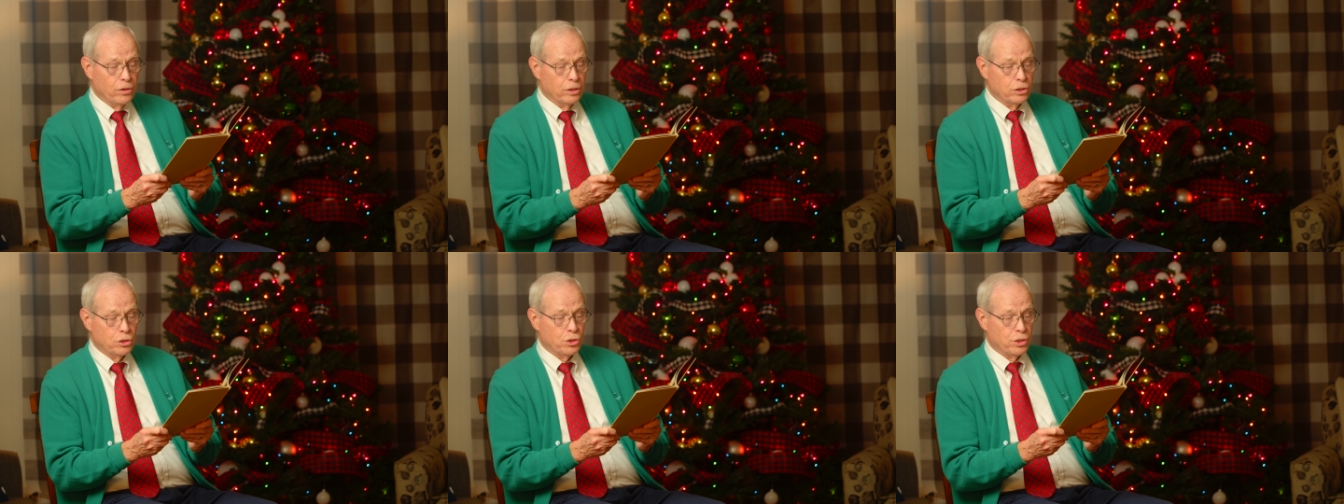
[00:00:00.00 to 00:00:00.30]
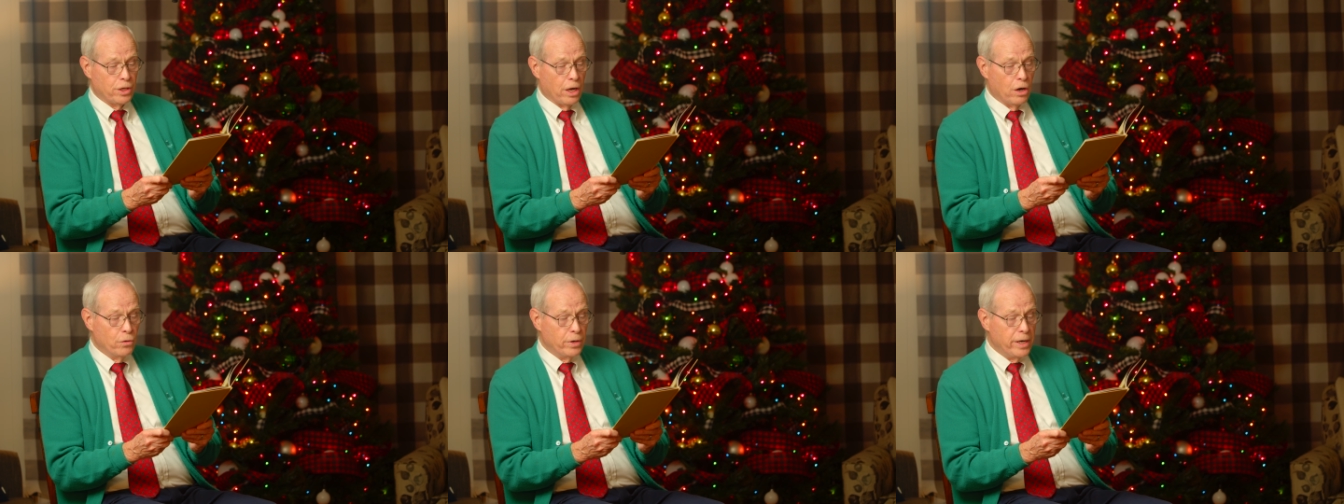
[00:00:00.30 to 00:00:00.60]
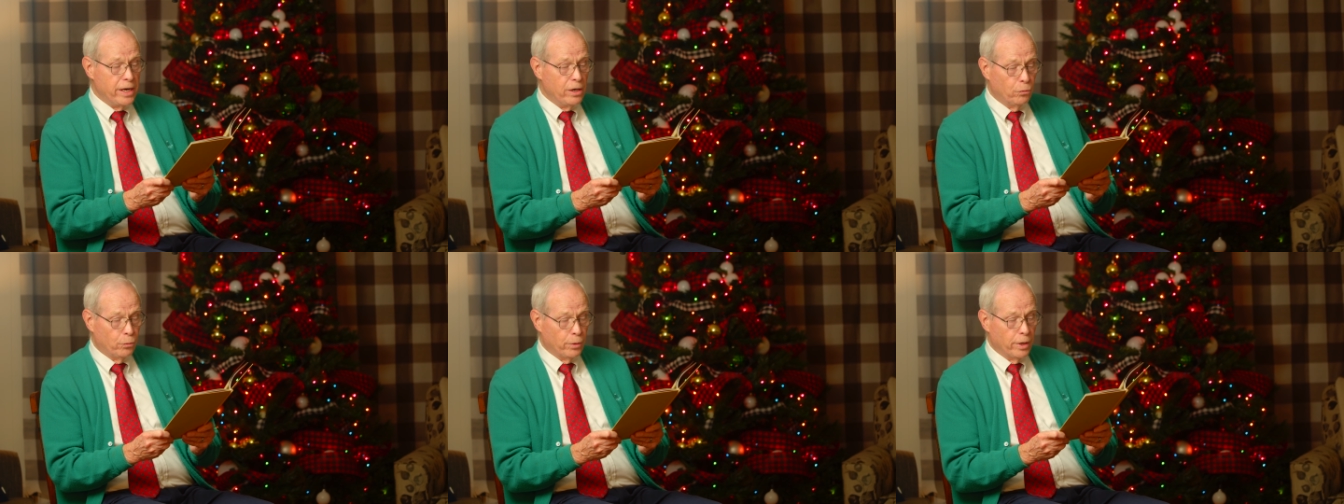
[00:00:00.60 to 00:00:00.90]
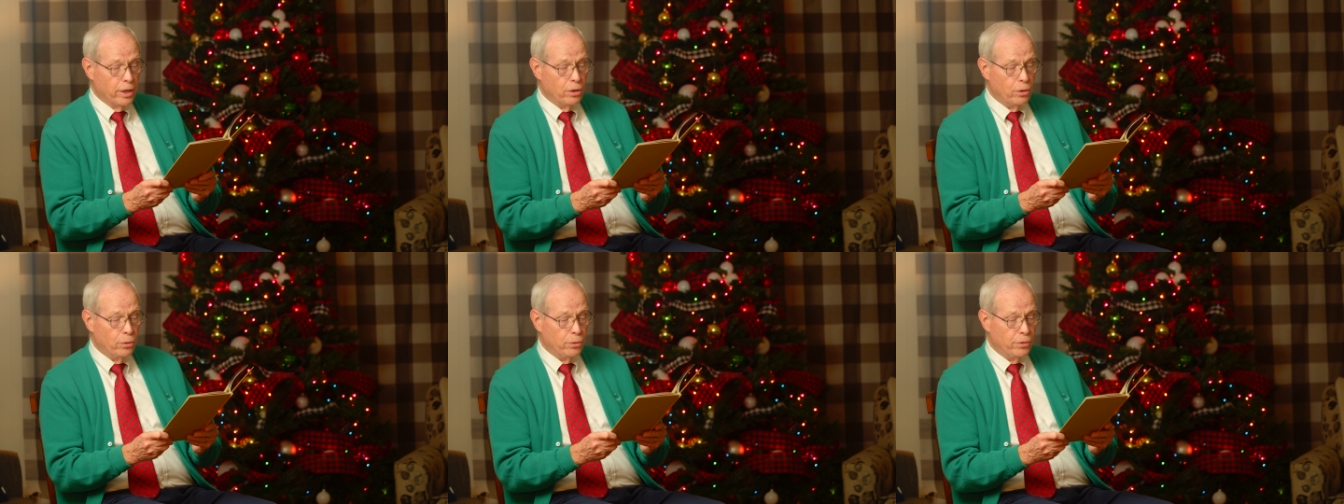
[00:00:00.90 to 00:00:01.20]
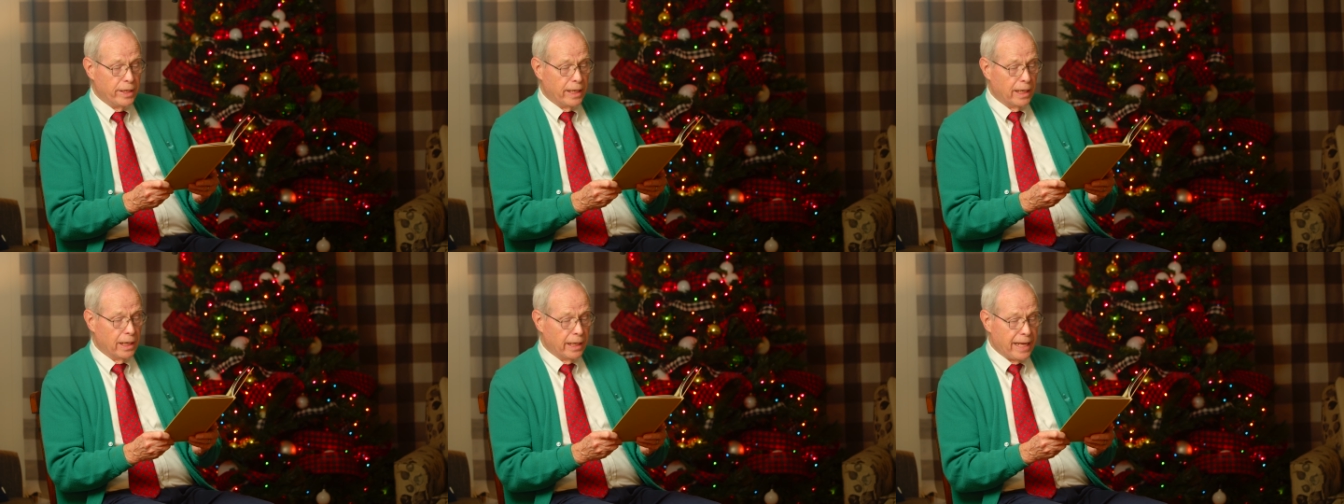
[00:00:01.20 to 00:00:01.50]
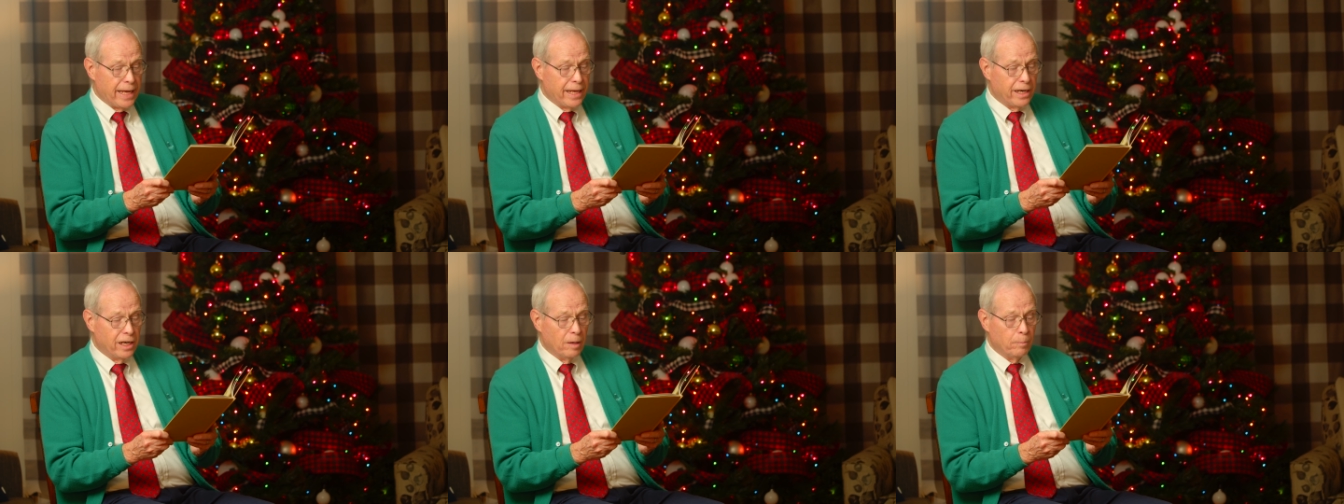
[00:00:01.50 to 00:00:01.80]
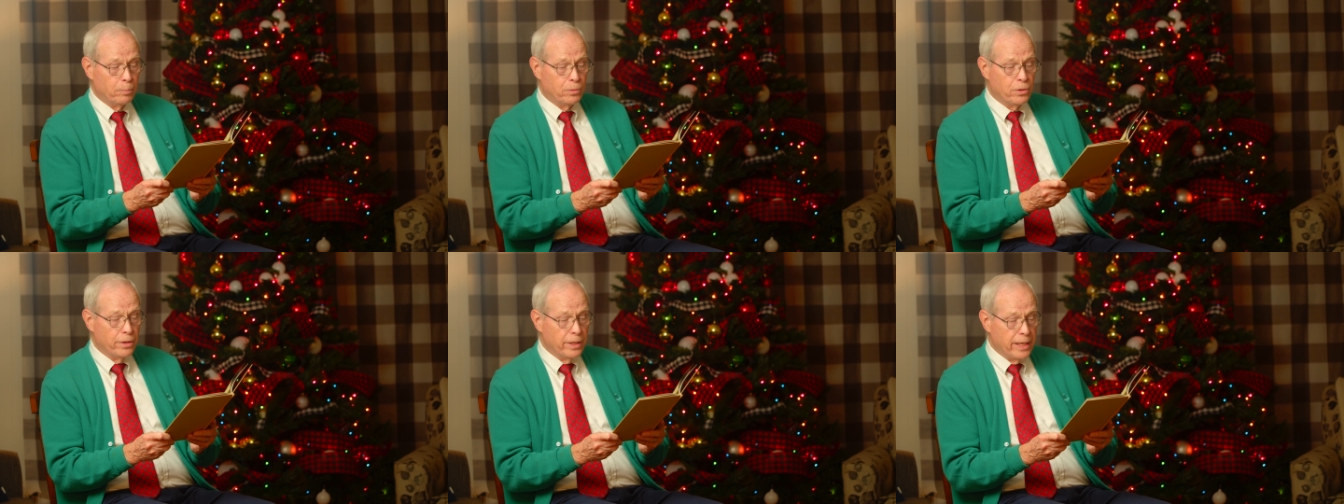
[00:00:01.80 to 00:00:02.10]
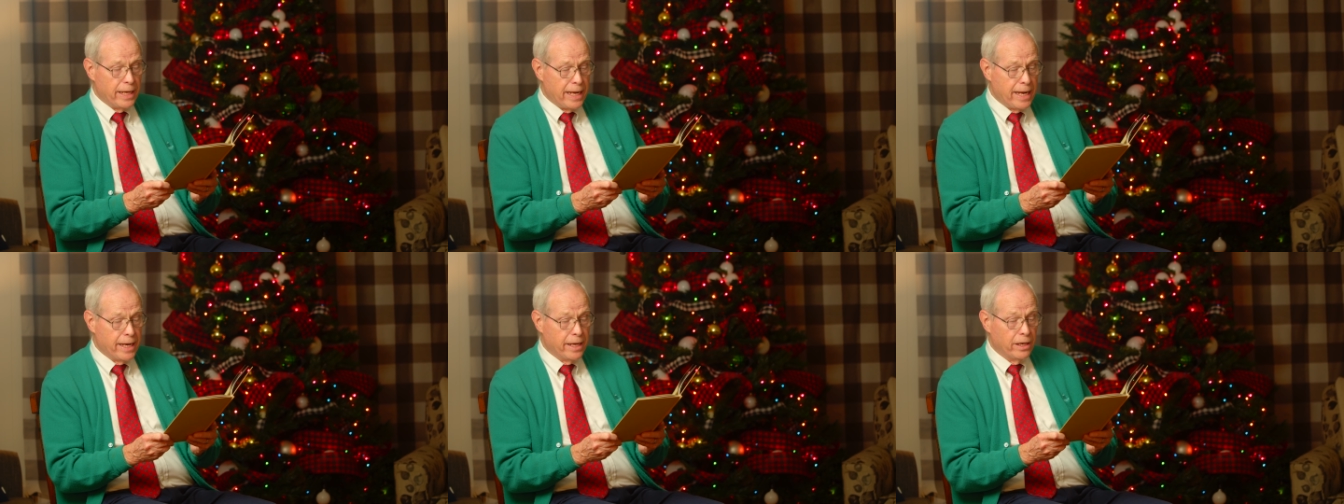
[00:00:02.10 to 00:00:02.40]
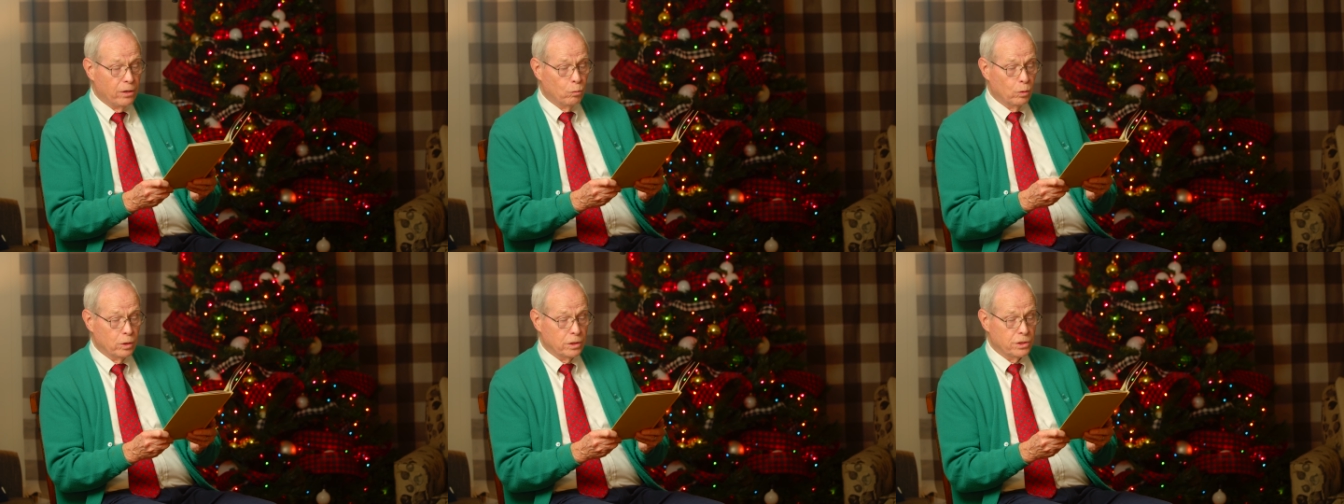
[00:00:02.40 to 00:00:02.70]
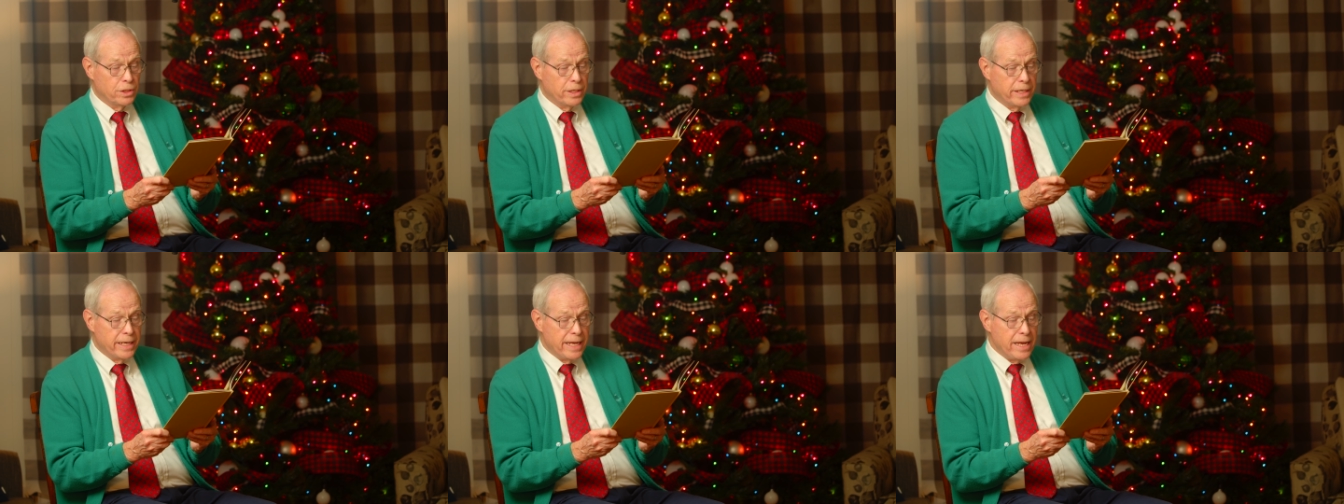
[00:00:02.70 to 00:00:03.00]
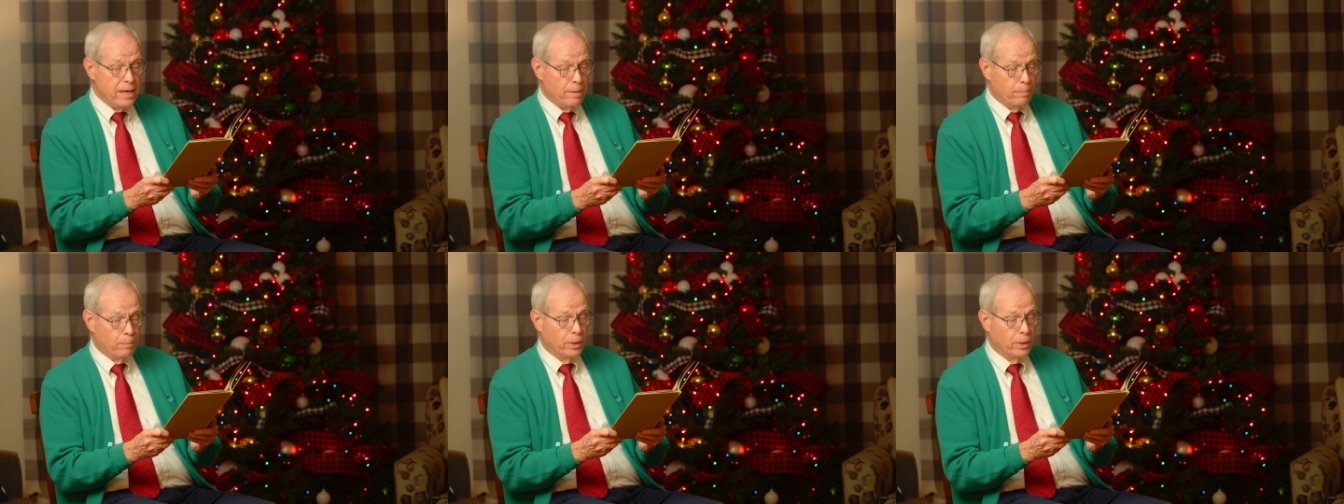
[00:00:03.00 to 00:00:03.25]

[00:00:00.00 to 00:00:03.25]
The stony road that led up to the inn was deep,